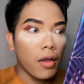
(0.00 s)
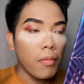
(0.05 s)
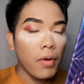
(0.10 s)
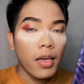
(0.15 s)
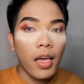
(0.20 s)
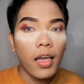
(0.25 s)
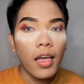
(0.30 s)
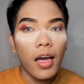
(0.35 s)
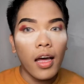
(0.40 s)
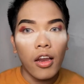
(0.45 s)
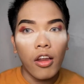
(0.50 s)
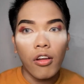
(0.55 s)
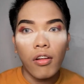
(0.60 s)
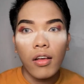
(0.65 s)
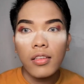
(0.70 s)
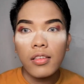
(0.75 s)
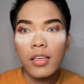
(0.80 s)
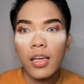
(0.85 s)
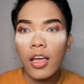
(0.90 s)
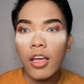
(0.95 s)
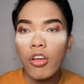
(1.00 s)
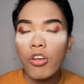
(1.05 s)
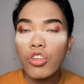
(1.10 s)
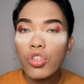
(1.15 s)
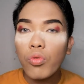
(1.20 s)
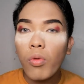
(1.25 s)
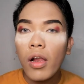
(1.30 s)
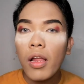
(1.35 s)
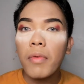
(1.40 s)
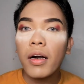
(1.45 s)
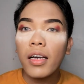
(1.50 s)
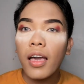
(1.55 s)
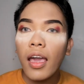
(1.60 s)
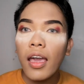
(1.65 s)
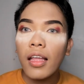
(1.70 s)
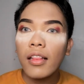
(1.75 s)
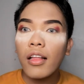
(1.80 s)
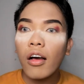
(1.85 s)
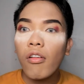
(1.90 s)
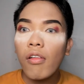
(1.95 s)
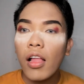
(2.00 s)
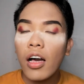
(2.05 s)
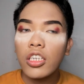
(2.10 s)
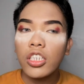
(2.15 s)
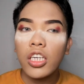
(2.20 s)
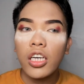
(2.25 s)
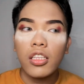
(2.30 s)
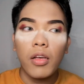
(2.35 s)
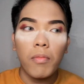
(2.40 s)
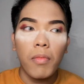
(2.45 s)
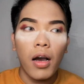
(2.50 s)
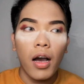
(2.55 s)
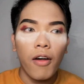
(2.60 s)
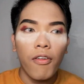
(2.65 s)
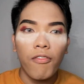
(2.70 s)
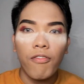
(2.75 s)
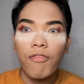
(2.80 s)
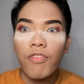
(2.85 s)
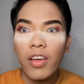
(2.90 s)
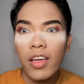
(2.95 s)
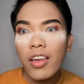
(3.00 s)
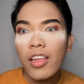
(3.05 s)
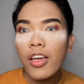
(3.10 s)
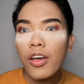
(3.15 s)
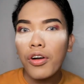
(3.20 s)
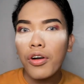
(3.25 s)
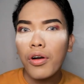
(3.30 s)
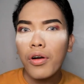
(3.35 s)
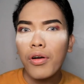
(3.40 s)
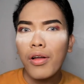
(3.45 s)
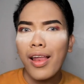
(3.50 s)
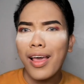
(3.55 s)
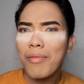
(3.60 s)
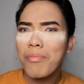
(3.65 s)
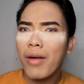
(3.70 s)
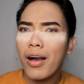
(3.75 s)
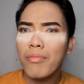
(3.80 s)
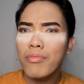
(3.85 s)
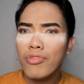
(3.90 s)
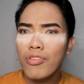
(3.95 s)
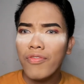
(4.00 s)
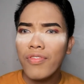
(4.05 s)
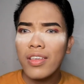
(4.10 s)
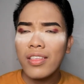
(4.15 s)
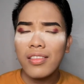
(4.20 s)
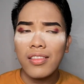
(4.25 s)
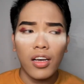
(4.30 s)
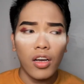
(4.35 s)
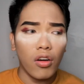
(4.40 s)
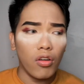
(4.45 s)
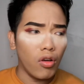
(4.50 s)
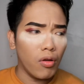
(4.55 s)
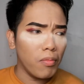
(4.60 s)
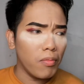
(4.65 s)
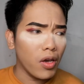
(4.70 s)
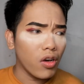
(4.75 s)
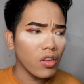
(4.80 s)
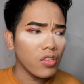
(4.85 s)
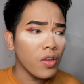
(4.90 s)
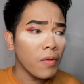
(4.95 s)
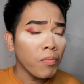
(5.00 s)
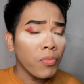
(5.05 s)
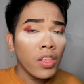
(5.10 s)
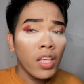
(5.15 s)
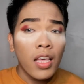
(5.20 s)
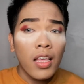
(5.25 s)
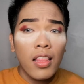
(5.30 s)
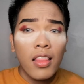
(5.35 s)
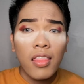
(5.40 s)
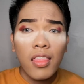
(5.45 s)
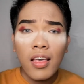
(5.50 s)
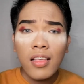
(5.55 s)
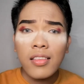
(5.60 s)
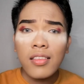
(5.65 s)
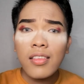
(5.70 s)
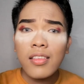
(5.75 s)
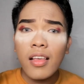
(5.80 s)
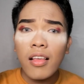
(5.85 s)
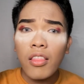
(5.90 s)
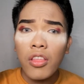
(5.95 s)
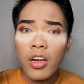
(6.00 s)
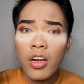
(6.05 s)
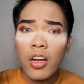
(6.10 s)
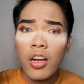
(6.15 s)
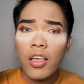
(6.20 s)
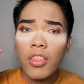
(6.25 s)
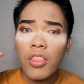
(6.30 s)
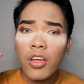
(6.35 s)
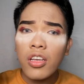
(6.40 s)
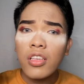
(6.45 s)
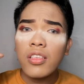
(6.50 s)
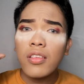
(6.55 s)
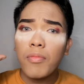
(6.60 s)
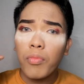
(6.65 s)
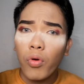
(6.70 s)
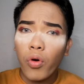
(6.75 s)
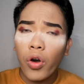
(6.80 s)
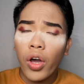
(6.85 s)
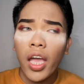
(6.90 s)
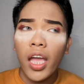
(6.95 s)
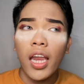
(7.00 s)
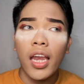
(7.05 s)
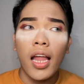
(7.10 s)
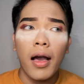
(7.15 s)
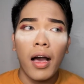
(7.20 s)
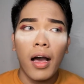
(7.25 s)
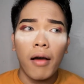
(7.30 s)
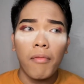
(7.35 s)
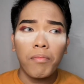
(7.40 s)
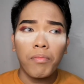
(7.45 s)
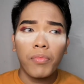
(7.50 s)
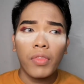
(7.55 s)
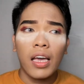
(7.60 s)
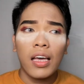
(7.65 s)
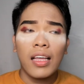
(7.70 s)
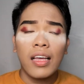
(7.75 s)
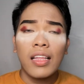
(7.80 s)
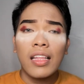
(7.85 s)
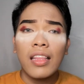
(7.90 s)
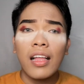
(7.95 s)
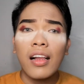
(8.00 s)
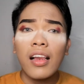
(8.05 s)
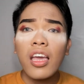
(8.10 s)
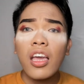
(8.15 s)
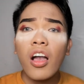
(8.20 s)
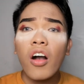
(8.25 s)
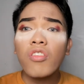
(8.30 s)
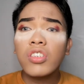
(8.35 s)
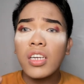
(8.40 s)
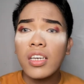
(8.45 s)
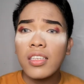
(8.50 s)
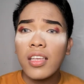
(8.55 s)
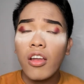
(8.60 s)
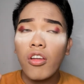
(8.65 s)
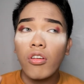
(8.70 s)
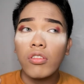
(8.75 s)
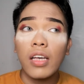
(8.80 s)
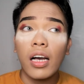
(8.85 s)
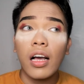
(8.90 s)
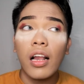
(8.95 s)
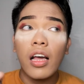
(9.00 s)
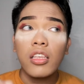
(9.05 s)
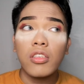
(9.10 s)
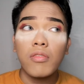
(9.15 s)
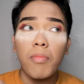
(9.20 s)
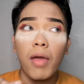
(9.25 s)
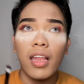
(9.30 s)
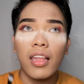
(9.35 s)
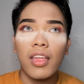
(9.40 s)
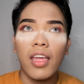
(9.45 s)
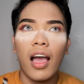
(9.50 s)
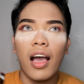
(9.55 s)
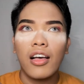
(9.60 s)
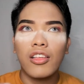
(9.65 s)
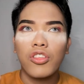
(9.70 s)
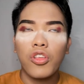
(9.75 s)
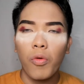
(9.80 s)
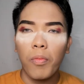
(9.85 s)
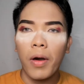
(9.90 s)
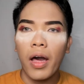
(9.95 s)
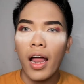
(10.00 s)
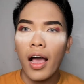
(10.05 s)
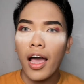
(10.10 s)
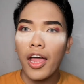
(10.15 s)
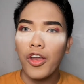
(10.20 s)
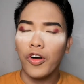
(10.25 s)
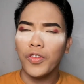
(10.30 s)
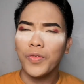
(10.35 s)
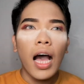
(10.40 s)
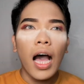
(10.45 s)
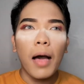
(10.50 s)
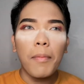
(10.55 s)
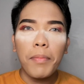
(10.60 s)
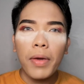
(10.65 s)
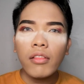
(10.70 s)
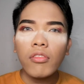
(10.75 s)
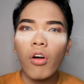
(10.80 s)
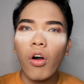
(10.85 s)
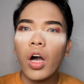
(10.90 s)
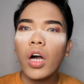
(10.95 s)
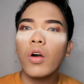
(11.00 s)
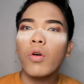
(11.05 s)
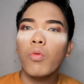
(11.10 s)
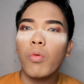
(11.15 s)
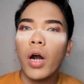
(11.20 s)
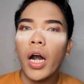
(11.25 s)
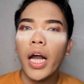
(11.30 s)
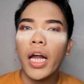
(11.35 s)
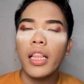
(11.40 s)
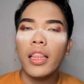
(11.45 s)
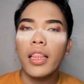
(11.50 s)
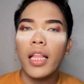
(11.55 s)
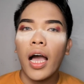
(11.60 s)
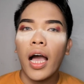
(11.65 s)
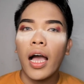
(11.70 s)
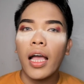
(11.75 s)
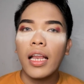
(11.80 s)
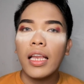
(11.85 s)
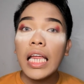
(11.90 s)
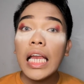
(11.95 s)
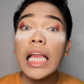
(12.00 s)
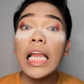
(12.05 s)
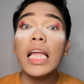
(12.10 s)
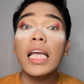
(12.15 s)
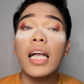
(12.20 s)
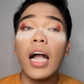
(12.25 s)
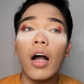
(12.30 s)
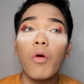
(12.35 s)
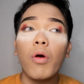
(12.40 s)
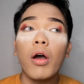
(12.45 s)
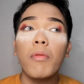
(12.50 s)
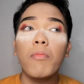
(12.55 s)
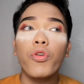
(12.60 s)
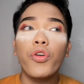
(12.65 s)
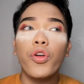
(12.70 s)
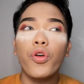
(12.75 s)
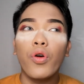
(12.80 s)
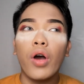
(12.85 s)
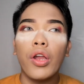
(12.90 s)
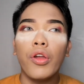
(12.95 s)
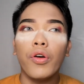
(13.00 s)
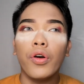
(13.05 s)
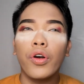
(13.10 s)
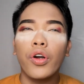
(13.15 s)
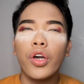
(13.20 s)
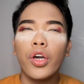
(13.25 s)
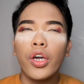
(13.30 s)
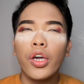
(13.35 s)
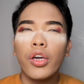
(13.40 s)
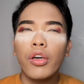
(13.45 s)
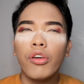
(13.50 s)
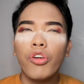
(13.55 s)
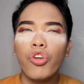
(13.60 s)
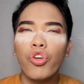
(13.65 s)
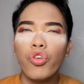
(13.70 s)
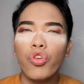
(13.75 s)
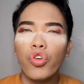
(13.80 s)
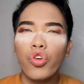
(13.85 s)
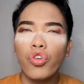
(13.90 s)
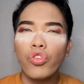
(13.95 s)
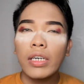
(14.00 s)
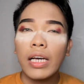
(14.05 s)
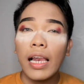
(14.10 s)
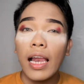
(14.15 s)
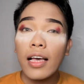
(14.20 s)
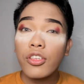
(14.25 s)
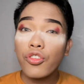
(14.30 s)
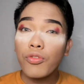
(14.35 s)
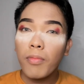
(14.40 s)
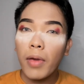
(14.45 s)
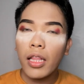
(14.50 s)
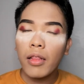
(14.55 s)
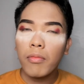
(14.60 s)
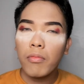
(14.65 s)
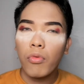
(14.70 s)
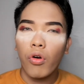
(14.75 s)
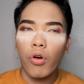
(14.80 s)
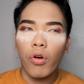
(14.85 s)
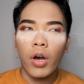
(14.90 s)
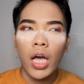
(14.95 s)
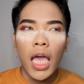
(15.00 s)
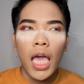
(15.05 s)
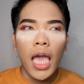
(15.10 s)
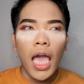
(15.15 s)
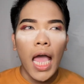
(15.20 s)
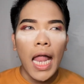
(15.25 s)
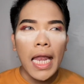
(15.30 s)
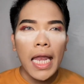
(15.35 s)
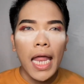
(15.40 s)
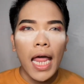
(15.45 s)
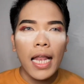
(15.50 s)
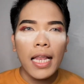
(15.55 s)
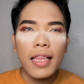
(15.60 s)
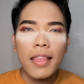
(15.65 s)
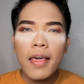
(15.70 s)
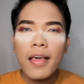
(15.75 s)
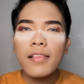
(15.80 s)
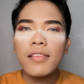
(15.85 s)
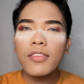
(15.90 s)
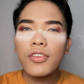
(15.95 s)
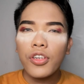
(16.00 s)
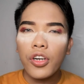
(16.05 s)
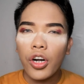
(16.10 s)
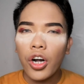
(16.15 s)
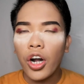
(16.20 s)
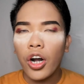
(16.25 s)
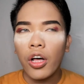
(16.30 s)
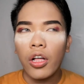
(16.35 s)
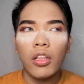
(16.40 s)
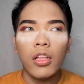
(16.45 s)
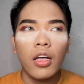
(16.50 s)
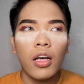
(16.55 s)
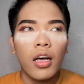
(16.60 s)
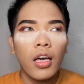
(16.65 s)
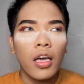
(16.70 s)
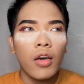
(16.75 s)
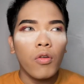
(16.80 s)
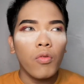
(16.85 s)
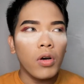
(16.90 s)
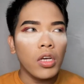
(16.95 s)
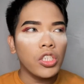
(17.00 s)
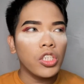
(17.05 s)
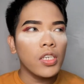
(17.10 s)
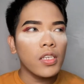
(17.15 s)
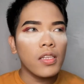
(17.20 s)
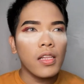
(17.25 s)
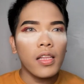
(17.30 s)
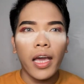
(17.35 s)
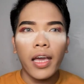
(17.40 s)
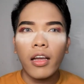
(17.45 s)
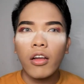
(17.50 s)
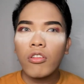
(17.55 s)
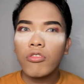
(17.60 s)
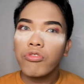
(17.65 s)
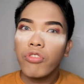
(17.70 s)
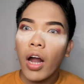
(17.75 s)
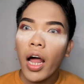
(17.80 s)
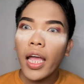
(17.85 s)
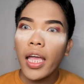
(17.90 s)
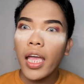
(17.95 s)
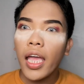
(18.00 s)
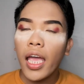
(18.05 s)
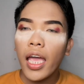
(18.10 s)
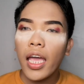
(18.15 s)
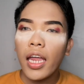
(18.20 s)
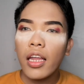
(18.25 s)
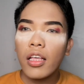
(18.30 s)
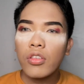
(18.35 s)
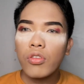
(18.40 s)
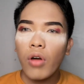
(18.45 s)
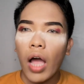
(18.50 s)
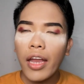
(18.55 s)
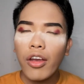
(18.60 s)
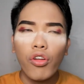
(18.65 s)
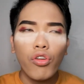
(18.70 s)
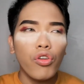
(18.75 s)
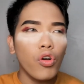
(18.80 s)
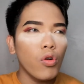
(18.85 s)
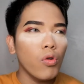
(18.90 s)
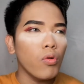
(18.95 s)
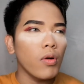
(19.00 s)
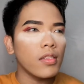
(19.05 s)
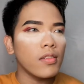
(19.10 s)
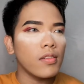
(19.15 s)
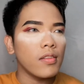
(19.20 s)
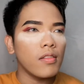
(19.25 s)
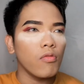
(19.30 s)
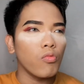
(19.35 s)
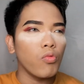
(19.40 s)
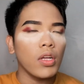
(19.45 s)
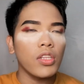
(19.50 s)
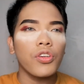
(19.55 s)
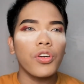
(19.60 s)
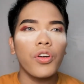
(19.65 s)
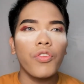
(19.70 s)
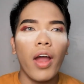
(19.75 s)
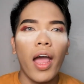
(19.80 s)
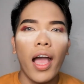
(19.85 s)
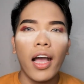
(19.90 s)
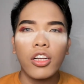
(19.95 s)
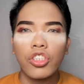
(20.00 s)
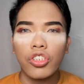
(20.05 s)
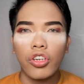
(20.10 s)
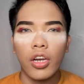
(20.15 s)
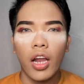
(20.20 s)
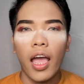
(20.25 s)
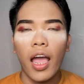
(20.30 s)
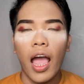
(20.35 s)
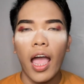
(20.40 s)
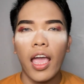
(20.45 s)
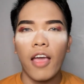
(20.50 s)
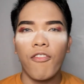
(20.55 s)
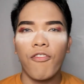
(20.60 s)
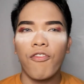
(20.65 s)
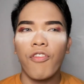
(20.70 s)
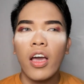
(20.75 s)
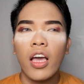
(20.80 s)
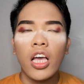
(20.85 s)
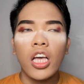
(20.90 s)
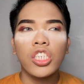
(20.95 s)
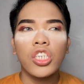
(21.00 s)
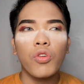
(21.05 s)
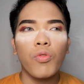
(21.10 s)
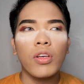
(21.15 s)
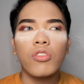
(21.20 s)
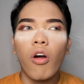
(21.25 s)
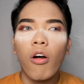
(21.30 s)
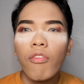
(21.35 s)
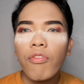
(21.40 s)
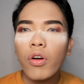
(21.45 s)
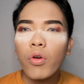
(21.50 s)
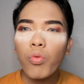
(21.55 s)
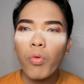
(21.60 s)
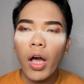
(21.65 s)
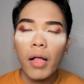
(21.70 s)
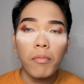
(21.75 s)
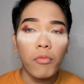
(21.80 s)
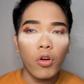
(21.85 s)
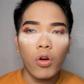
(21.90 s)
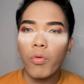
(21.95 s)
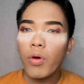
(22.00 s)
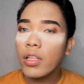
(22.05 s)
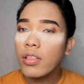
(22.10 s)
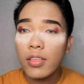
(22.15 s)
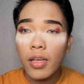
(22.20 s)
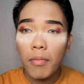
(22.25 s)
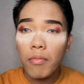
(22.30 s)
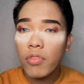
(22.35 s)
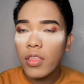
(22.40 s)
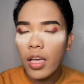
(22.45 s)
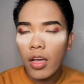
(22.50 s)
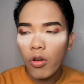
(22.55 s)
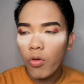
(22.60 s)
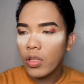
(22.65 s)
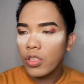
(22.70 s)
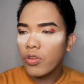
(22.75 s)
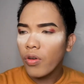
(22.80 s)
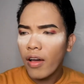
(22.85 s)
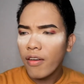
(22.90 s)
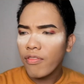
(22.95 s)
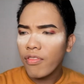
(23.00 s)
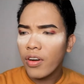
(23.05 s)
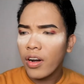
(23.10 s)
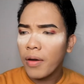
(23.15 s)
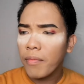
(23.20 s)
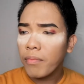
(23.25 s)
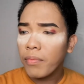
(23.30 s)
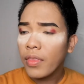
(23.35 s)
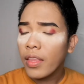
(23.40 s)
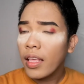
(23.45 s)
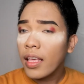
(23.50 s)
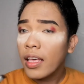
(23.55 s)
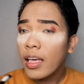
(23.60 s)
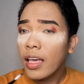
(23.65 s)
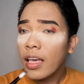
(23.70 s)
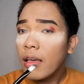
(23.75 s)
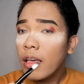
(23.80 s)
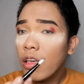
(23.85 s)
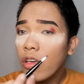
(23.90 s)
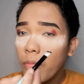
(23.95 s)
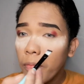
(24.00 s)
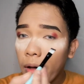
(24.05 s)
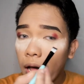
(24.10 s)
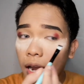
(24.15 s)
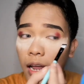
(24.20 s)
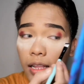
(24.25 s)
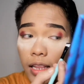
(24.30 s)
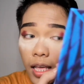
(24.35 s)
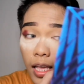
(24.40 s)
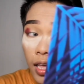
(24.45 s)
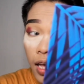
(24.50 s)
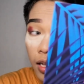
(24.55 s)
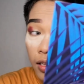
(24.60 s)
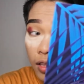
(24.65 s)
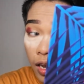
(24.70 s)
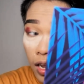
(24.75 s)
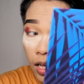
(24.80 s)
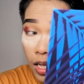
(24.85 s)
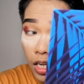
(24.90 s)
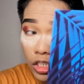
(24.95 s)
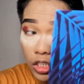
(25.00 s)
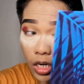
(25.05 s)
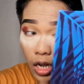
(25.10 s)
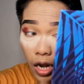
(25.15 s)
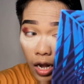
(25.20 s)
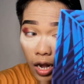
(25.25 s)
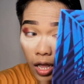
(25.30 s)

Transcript: na mangyayari yun kasi usually makikita ko lang siya sa mga video, like mga movies na ganun. Because there is a boy na nangligaw siya sa ano, sa classmate niya. So parang ano, a bit awkward na nililigawan mo yung ano, yung classmate mo. And then this girl was just like crying, and so I don't know what's her reaction, if she was overwhelmed or what something or whatsoever. Yung parang naiyak talaga siya,